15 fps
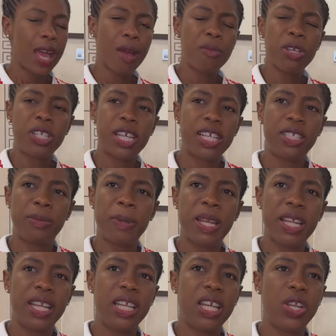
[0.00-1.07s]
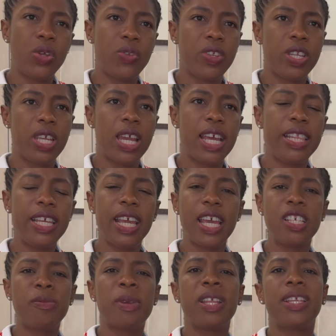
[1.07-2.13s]
how much did I spend at the end of the day? I think
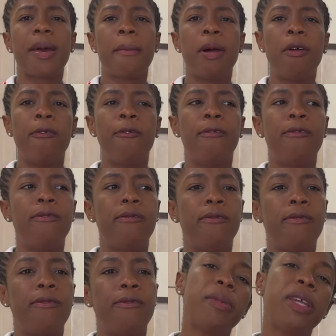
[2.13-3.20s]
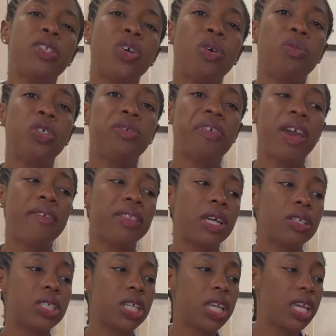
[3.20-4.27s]
I spent about spent almost
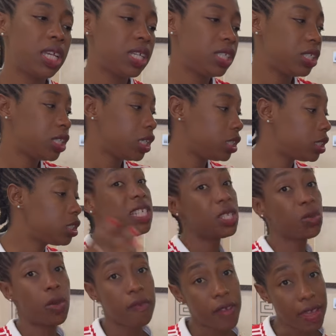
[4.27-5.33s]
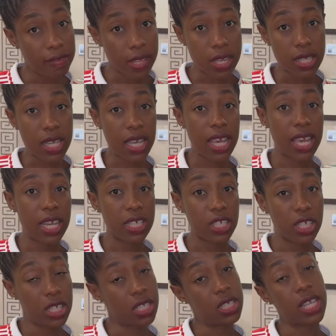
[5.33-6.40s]
5,000 Kenyan shillings. This is what 5,000 Kenyan
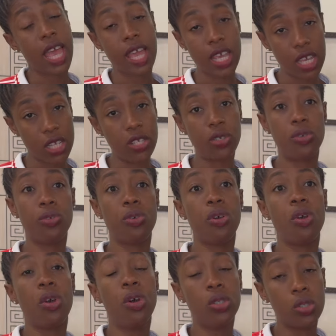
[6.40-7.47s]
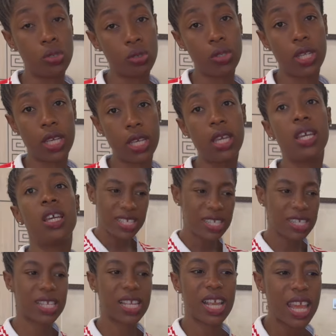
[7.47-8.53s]
shillings can get you today. This
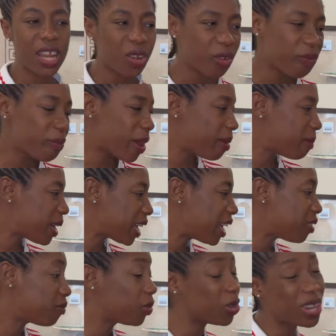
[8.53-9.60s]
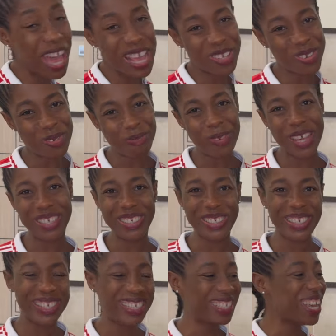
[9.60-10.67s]
is the end of my market vlog. I hope you
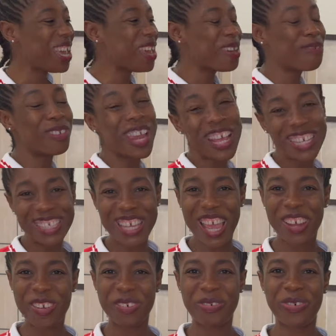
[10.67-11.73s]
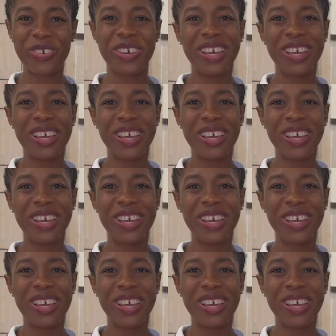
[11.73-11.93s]
enjoyed it. If you like this kind of